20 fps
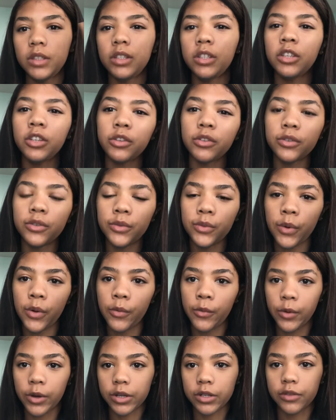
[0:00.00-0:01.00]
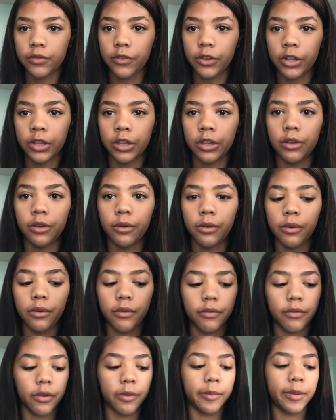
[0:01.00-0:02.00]
use what works for you.
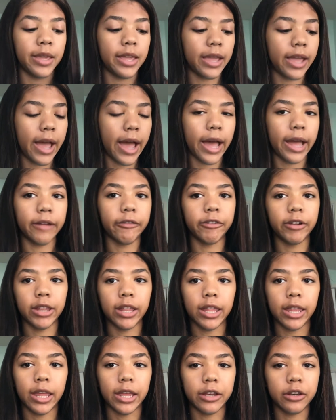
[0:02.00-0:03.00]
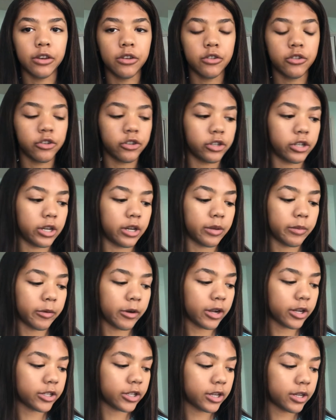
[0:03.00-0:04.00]
For me, I really like Neutrogena
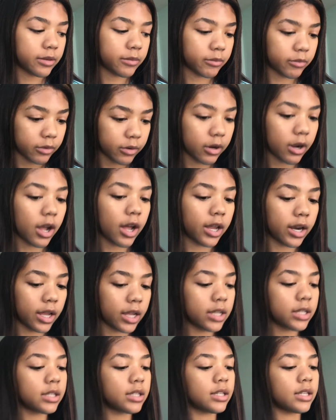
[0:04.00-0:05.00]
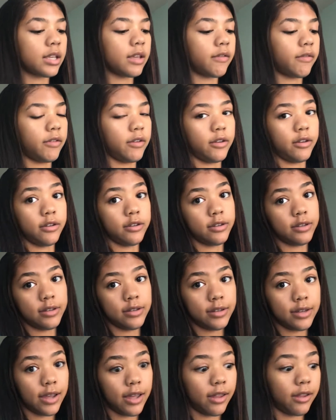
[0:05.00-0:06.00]
products, if you couldn't
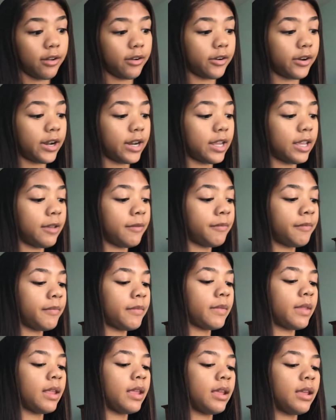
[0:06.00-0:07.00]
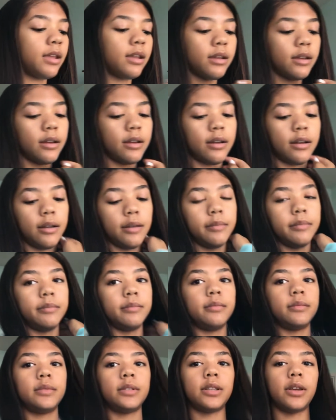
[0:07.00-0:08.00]
tell already.
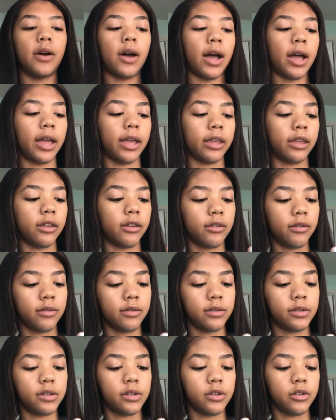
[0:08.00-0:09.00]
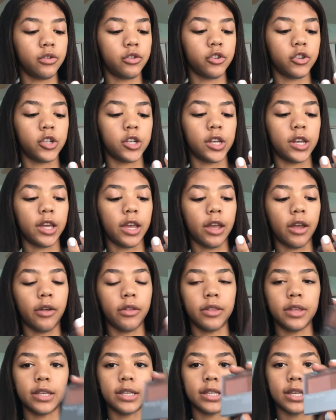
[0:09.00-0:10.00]
So I use Neutrogena
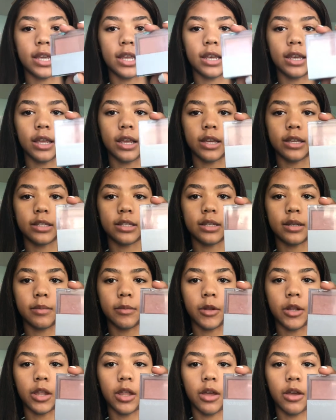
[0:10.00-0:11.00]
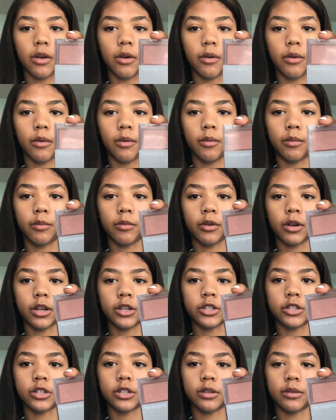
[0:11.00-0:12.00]
Healthy Skin Custom Glow
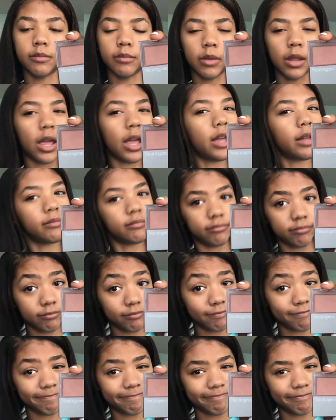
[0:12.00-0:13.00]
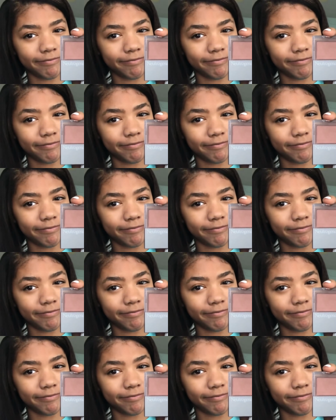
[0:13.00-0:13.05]
Blush and